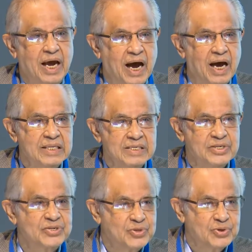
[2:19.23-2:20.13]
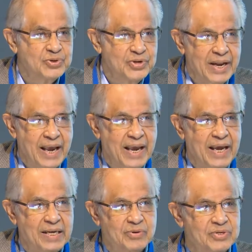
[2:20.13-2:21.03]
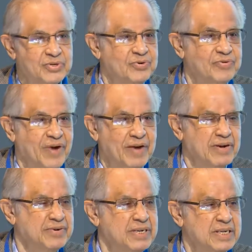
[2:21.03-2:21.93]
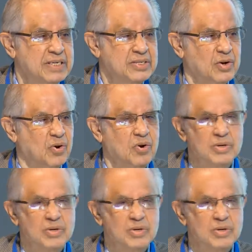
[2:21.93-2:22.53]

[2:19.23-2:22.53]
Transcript: Uh, this is true today, it was true 500 years ago,